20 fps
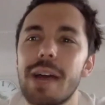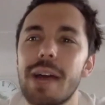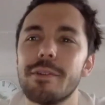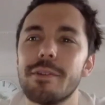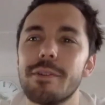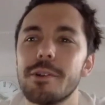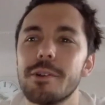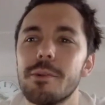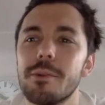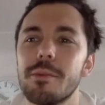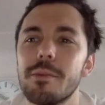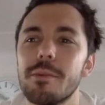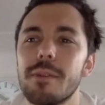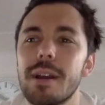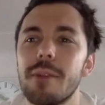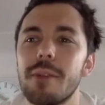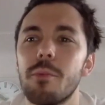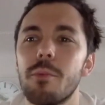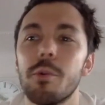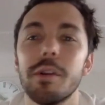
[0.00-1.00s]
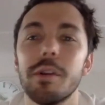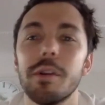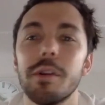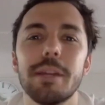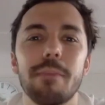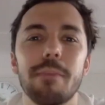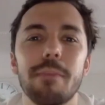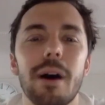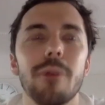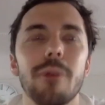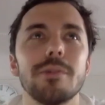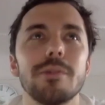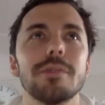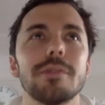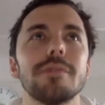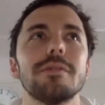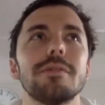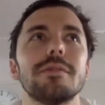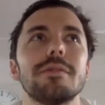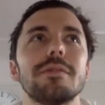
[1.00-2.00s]
so like worried about,
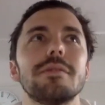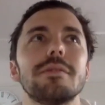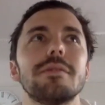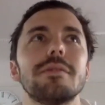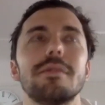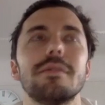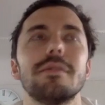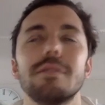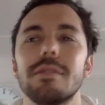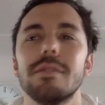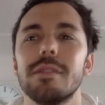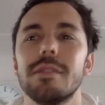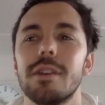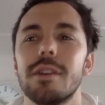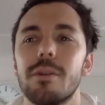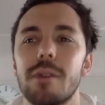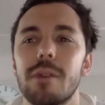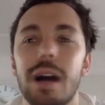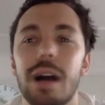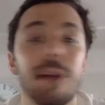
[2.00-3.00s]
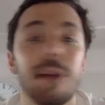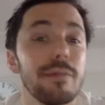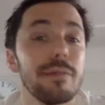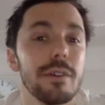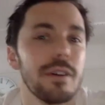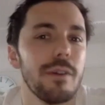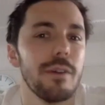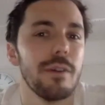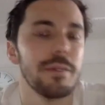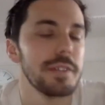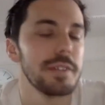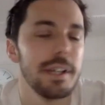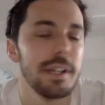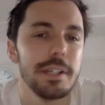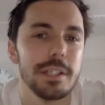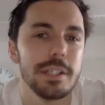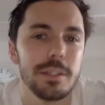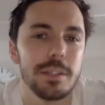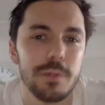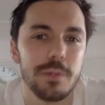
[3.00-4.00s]
you know, having
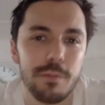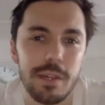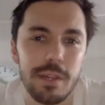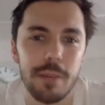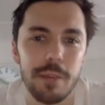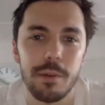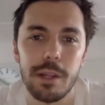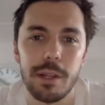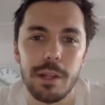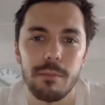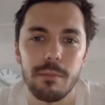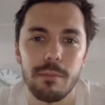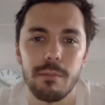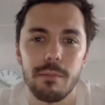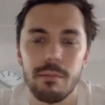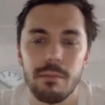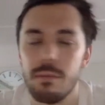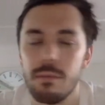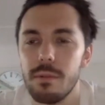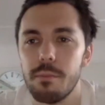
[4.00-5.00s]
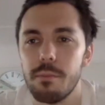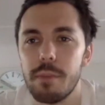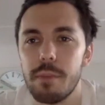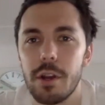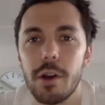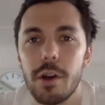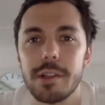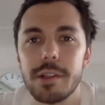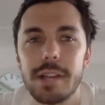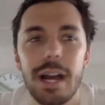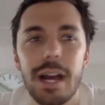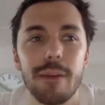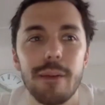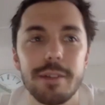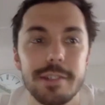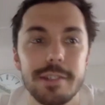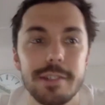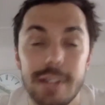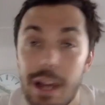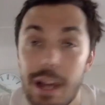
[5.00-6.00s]
conversations with people because I
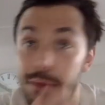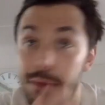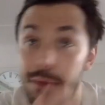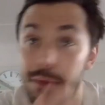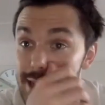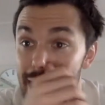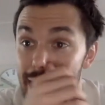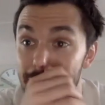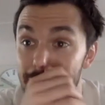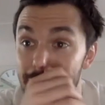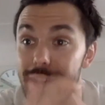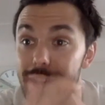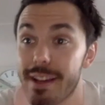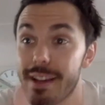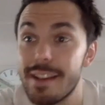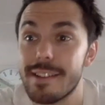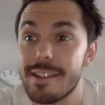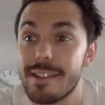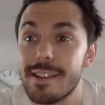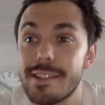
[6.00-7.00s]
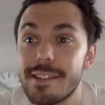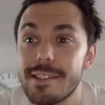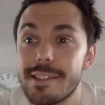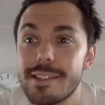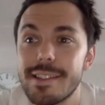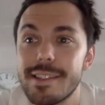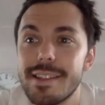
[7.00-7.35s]
have a stammer? Like it's